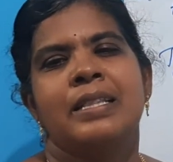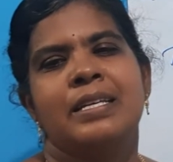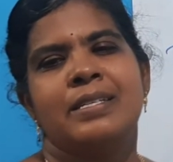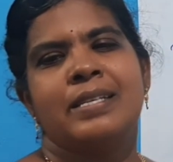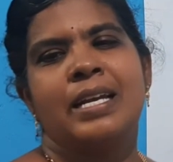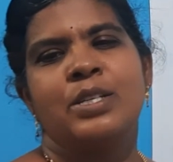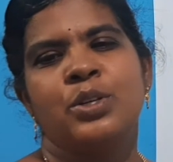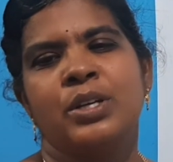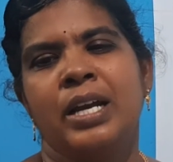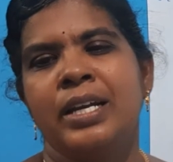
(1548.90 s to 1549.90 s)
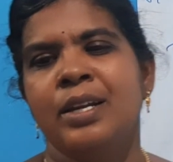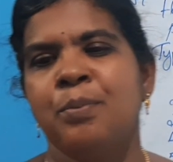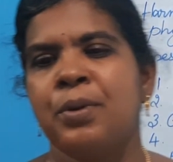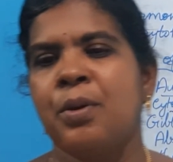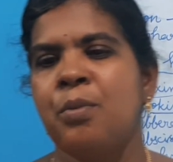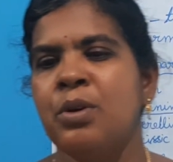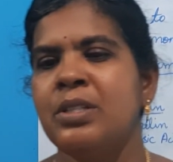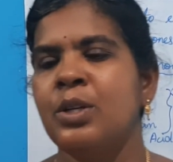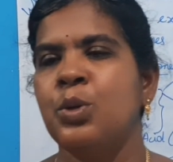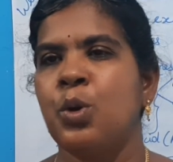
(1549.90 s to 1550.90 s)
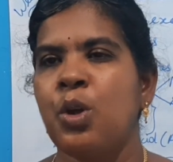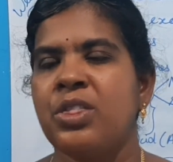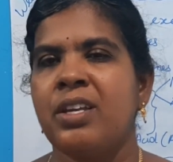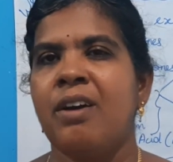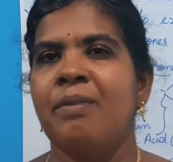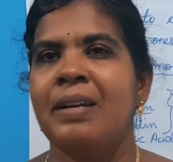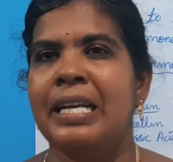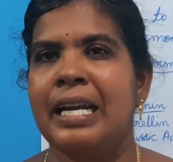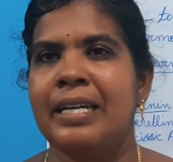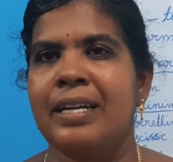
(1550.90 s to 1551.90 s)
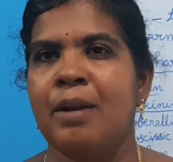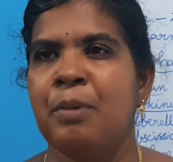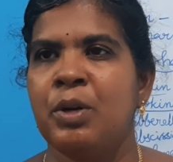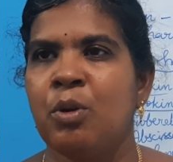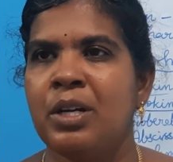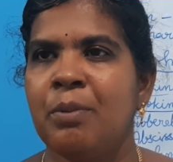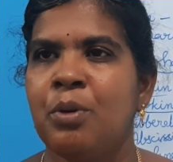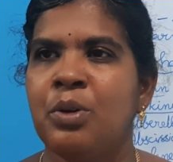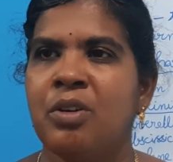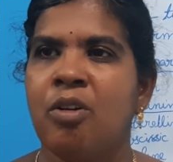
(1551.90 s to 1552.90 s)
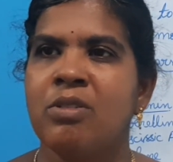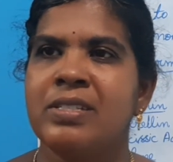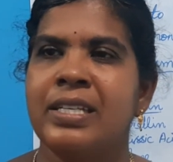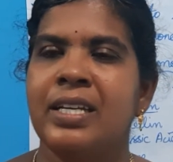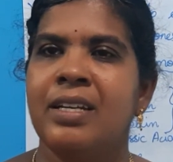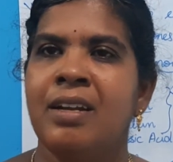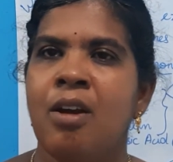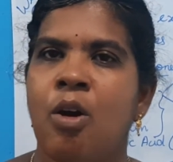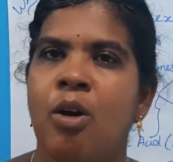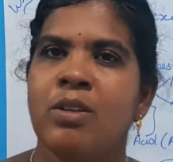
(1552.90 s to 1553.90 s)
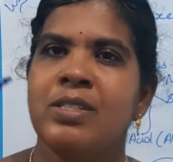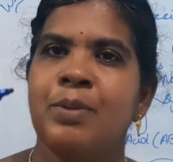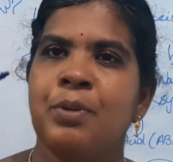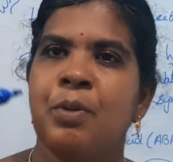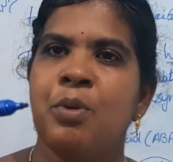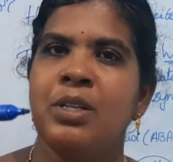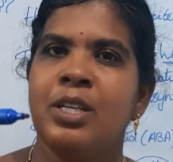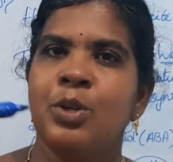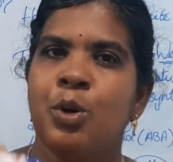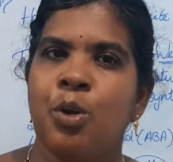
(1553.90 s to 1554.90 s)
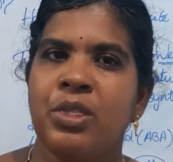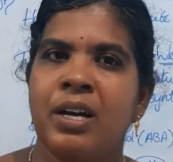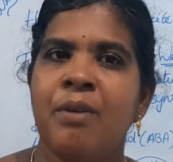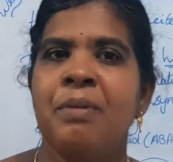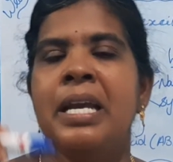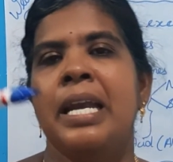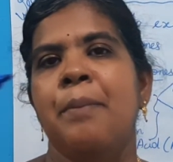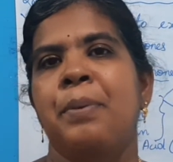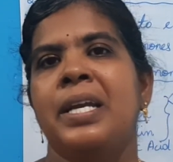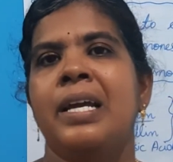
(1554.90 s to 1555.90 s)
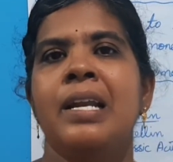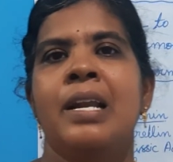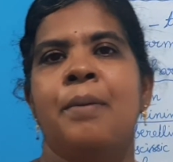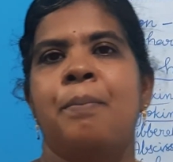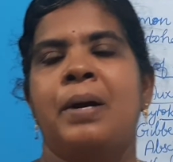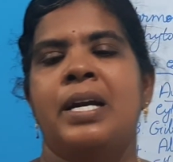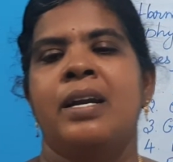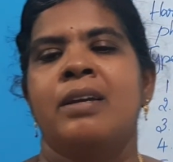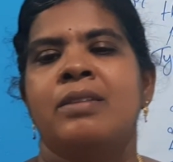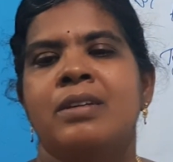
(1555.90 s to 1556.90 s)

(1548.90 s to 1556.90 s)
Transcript: Then cytokinin promote the growth of lateral bud. What about auxin? Auxin promote the growth of apical bud.